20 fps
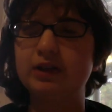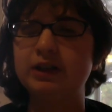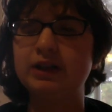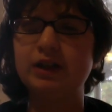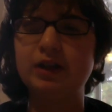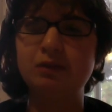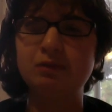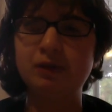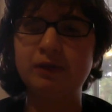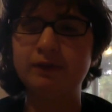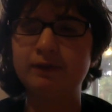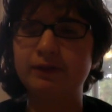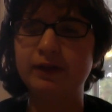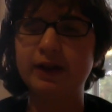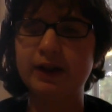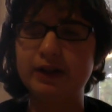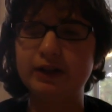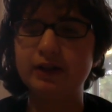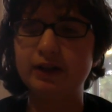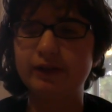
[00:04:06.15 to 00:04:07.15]
a human
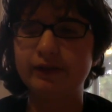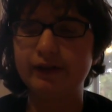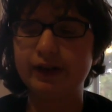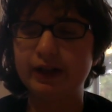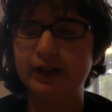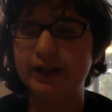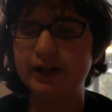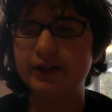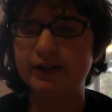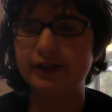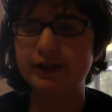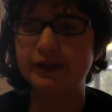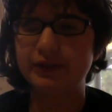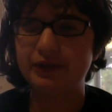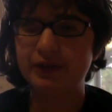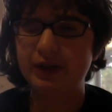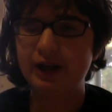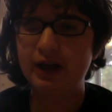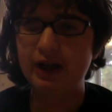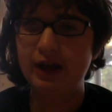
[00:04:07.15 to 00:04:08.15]
friend of Clary's.